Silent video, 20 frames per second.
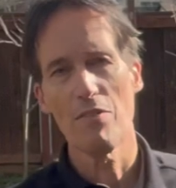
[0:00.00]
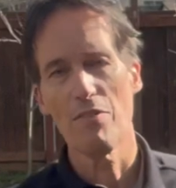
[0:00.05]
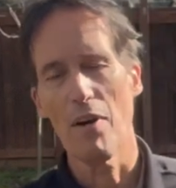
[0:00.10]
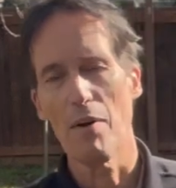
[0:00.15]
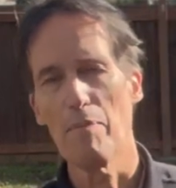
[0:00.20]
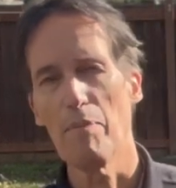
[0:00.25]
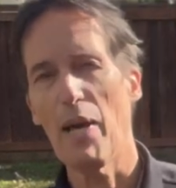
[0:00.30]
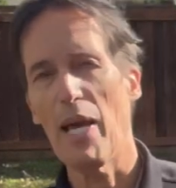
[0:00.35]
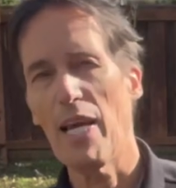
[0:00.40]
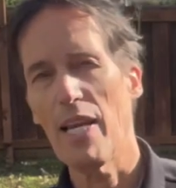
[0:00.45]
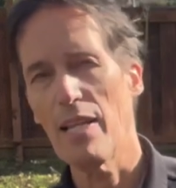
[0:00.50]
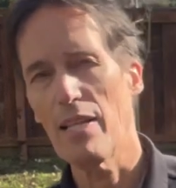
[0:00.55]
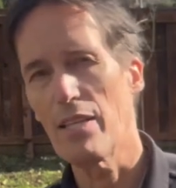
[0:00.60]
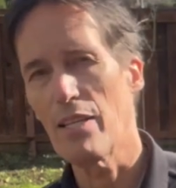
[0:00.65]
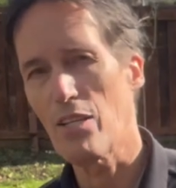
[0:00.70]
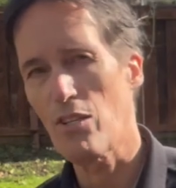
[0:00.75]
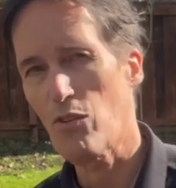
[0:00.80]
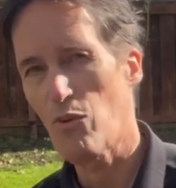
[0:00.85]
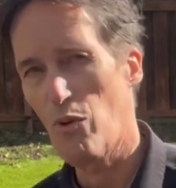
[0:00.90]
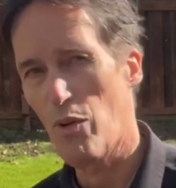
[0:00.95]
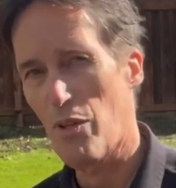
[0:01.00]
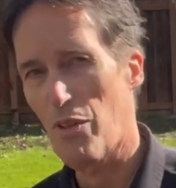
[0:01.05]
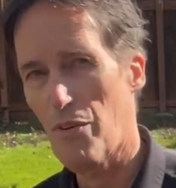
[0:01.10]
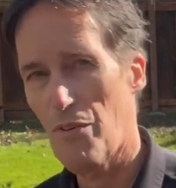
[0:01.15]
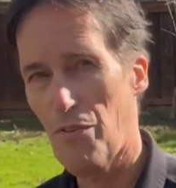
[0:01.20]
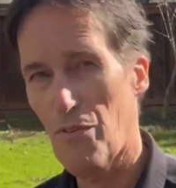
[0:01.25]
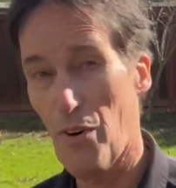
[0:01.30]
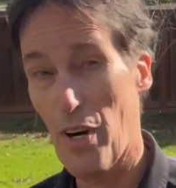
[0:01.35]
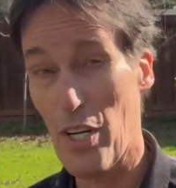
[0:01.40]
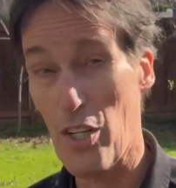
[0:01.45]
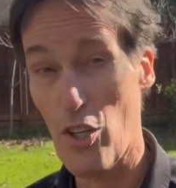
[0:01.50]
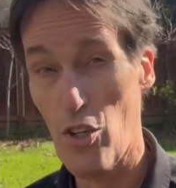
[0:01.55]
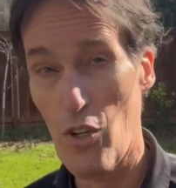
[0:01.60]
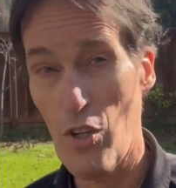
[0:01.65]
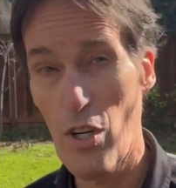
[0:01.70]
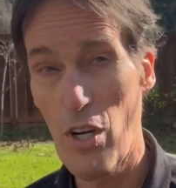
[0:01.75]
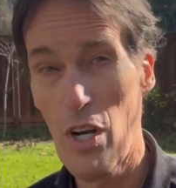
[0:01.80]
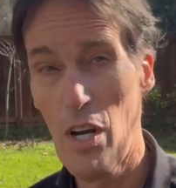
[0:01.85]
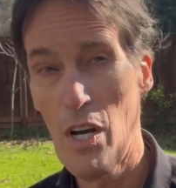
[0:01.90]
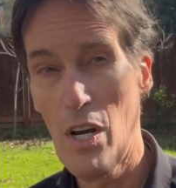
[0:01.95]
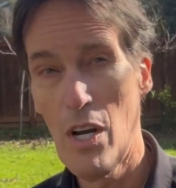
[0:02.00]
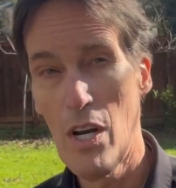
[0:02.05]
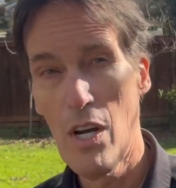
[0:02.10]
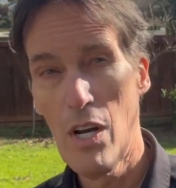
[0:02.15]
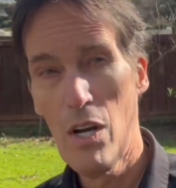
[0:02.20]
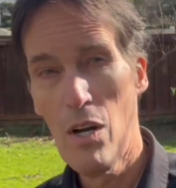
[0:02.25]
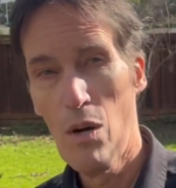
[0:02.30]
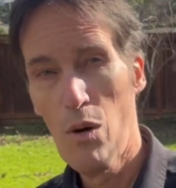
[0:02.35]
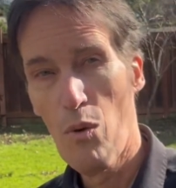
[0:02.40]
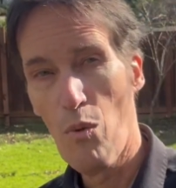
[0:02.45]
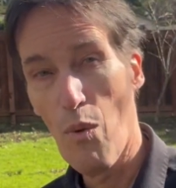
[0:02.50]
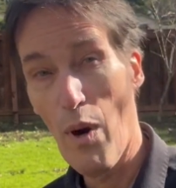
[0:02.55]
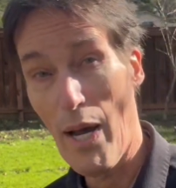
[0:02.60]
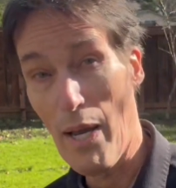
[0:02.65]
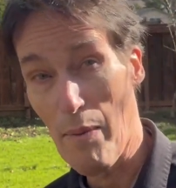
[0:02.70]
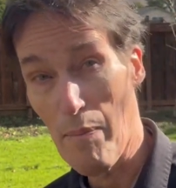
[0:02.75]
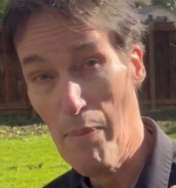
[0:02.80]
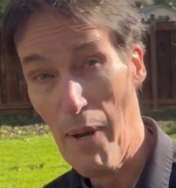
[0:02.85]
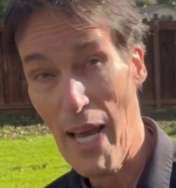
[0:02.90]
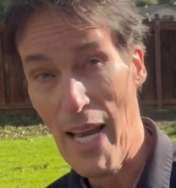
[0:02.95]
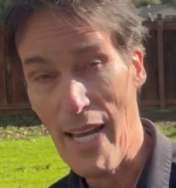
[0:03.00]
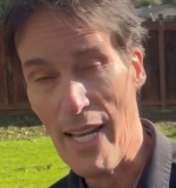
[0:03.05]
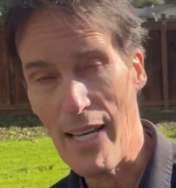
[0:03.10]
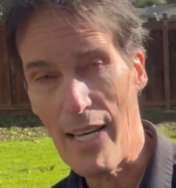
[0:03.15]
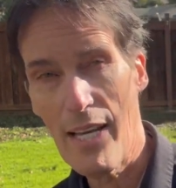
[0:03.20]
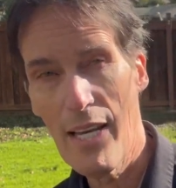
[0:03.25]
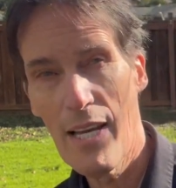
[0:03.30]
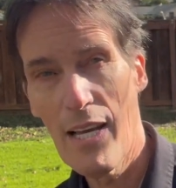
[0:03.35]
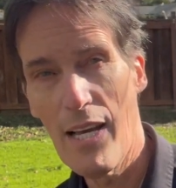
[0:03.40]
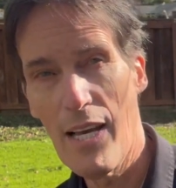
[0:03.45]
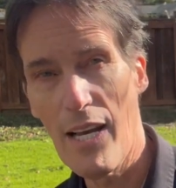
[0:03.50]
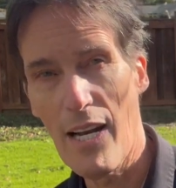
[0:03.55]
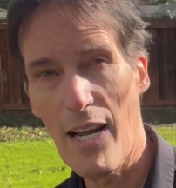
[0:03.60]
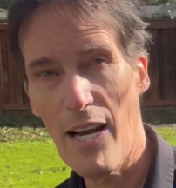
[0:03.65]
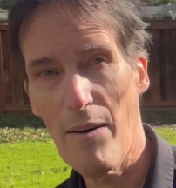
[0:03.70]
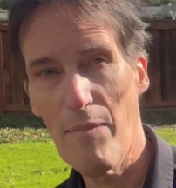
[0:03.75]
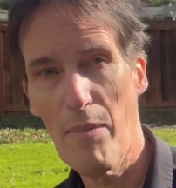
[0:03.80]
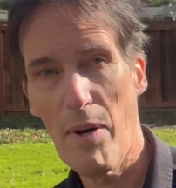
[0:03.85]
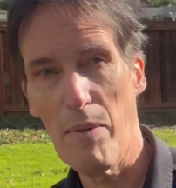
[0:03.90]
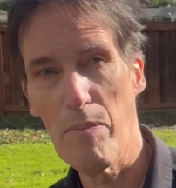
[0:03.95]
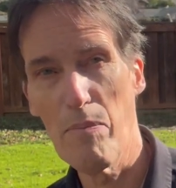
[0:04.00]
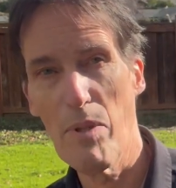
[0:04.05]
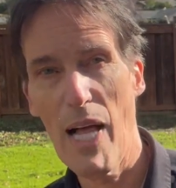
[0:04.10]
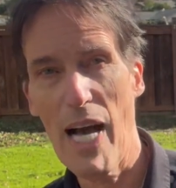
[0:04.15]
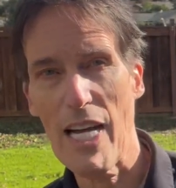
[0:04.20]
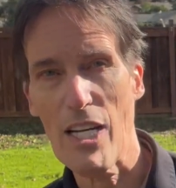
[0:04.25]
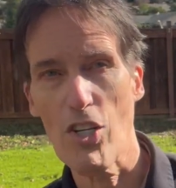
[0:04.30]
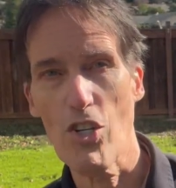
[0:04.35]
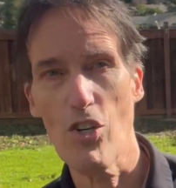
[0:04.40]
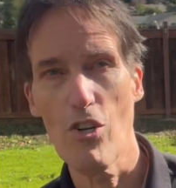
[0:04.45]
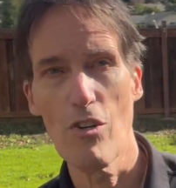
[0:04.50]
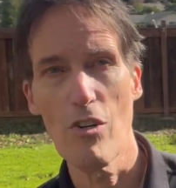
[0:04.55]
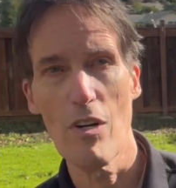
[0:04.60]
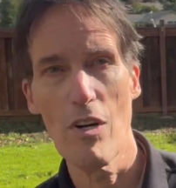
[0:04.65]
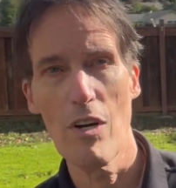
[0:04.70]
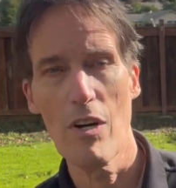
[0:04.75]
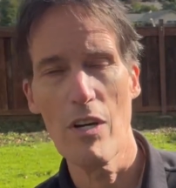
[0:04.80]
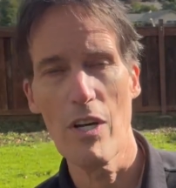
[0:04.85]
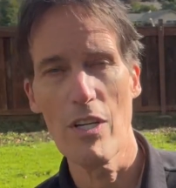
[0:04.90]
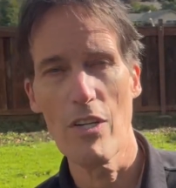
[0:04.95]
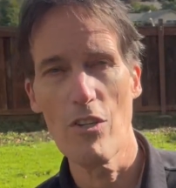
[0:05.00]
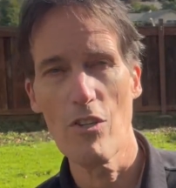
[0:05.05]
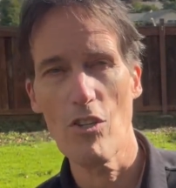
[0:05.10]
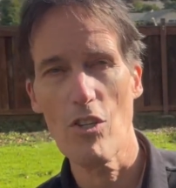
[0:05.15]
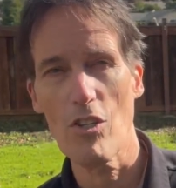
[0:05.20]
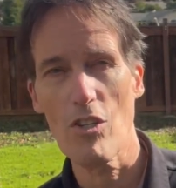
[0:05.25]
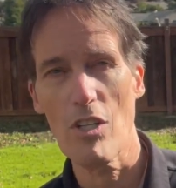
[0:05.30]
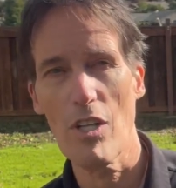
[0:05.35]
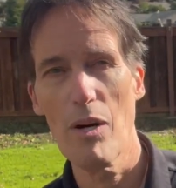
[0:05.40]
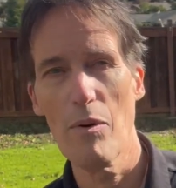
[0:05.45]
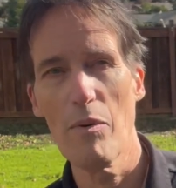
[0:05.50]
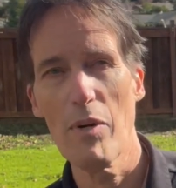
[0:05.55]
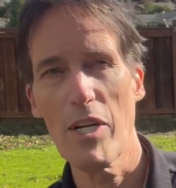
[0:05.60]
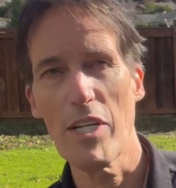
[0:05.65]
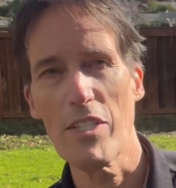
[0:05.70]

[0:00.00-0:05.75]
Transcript: I painted this with fresh white paint, and I have my black shirt on. I use this a lot when I